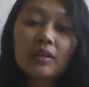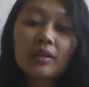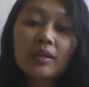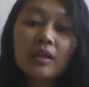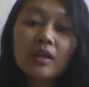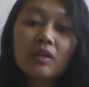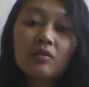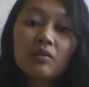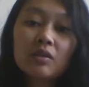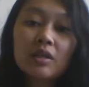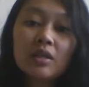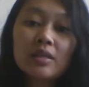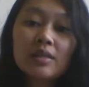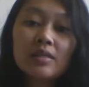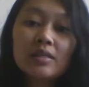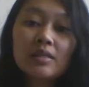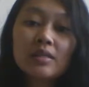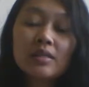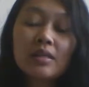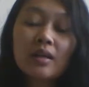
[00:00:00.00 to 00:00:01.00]

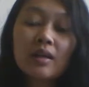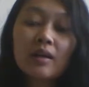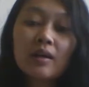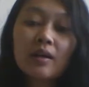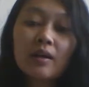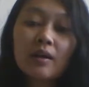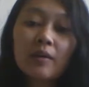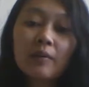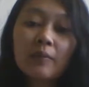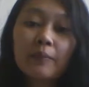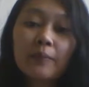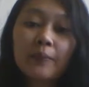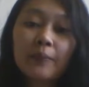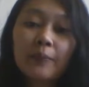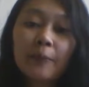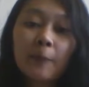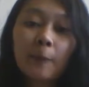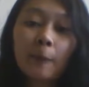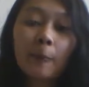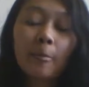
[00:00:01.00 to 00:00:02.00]
decrease
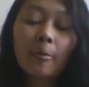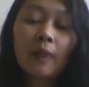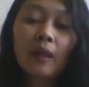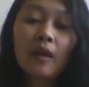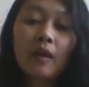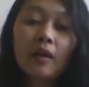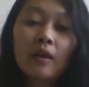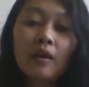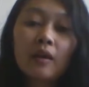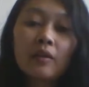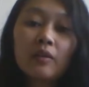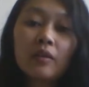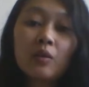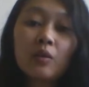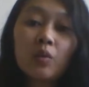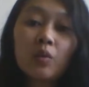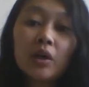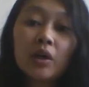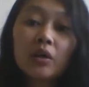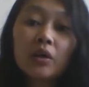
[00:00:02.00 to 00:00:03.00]
the
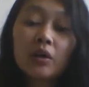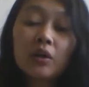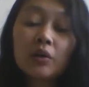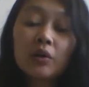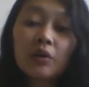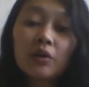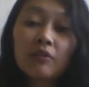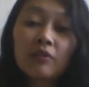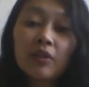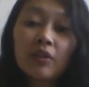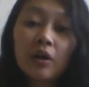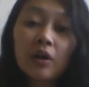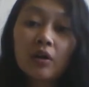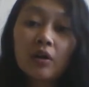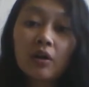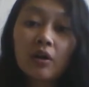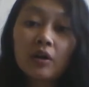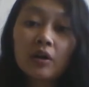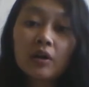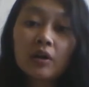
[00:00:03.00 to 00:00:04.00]
workload of the
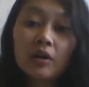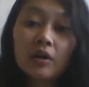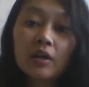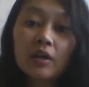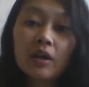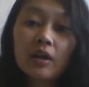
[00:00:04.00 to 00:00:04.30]
heart,